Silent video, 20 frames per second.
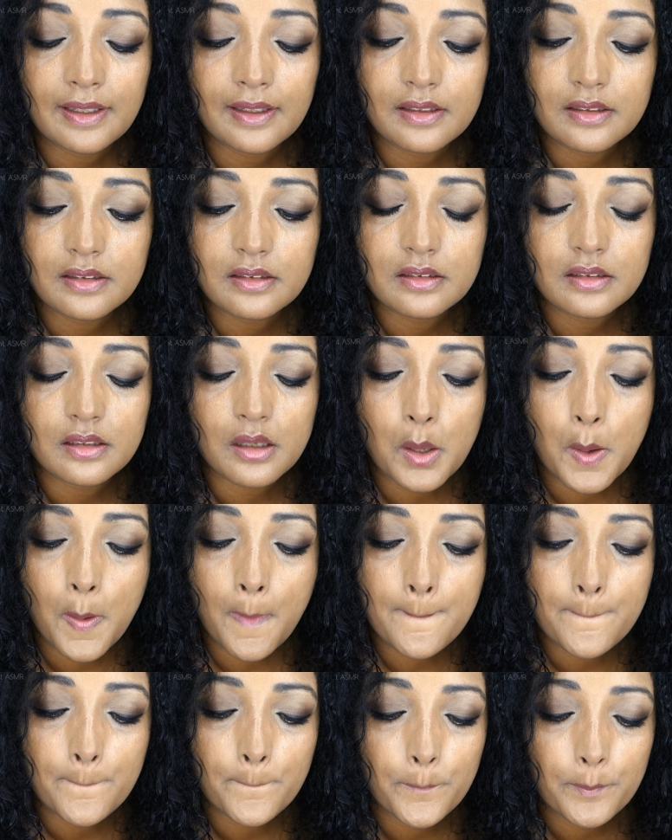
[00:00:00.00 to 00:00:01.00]

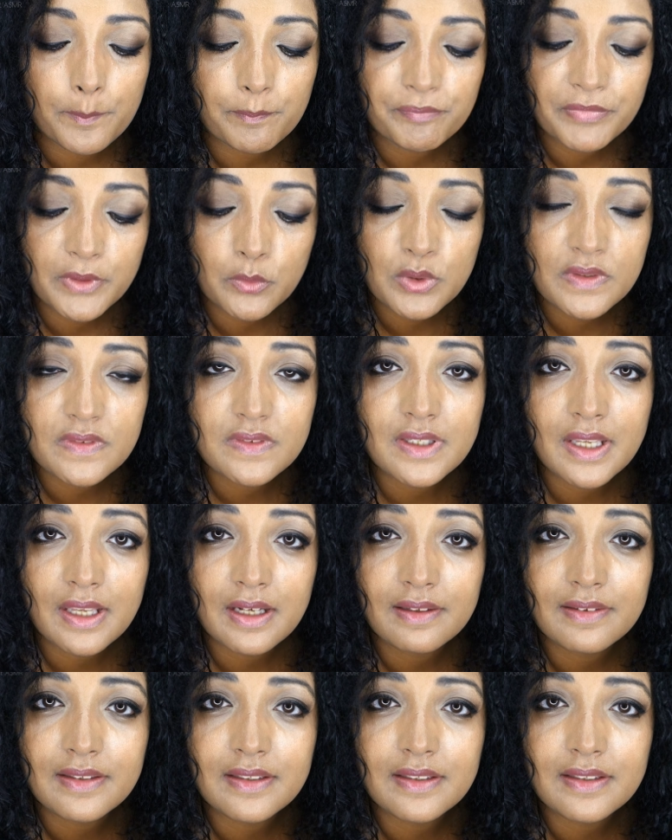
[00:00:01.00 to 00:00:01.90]
and we sell